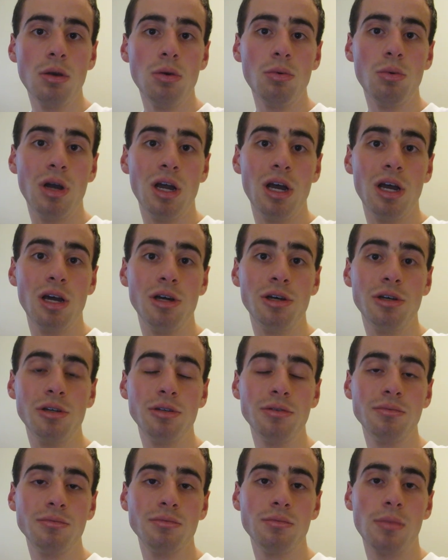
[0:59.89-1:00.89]

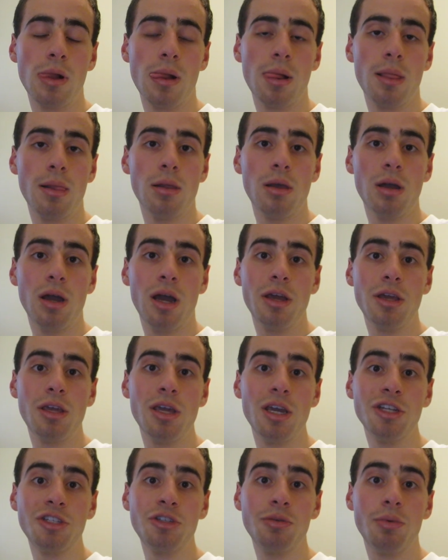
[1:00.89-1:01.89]
Well, I
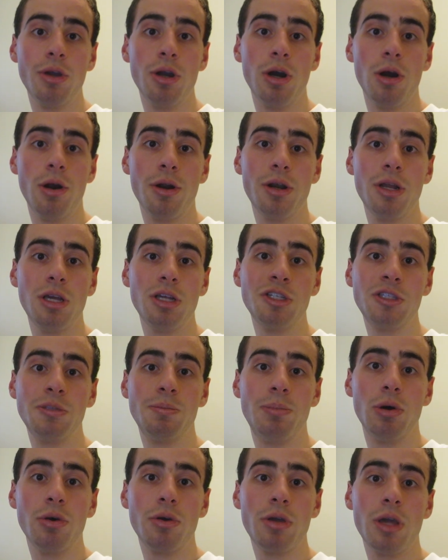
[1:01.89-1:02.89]
guess we already
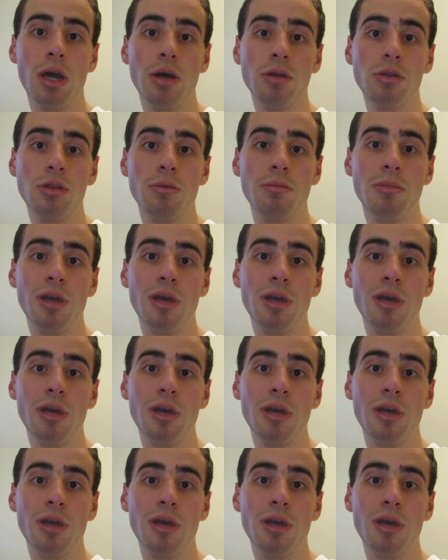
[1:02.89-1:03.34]
spoke out the